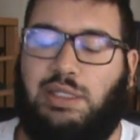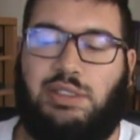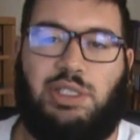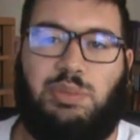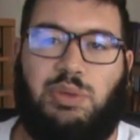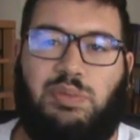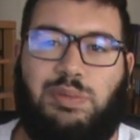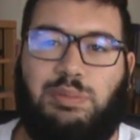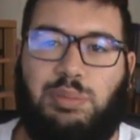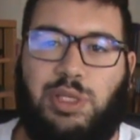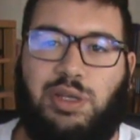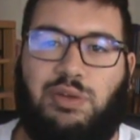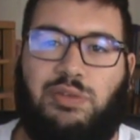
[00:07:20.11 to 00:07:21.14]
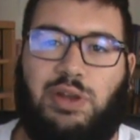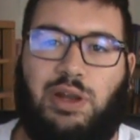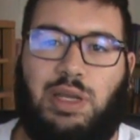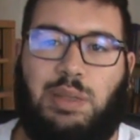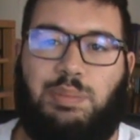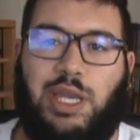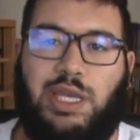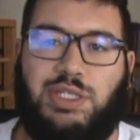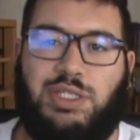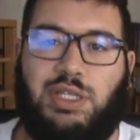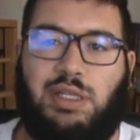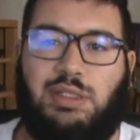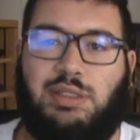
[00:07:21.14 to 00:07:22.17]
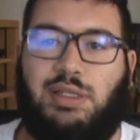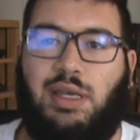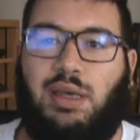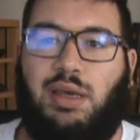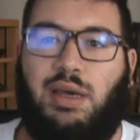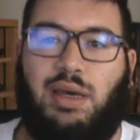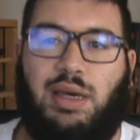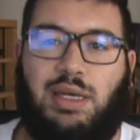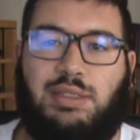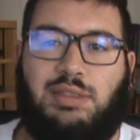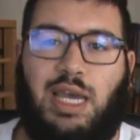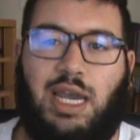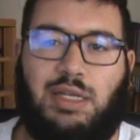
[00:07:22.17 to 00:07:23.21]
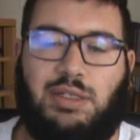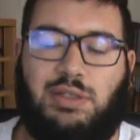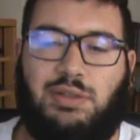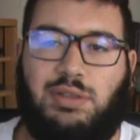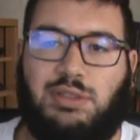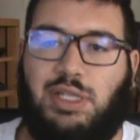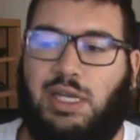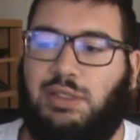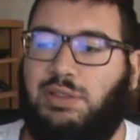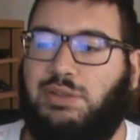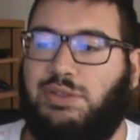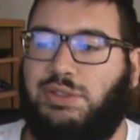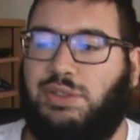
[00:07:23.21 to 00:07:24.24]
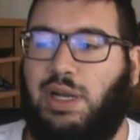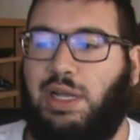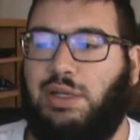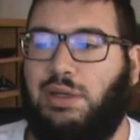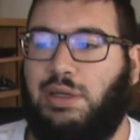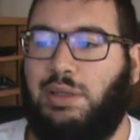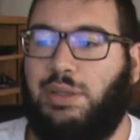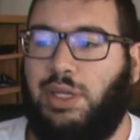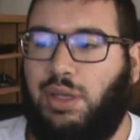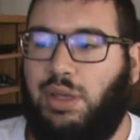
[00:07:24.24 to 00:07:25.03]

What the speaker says: He seemed to be a very patient, technical striker.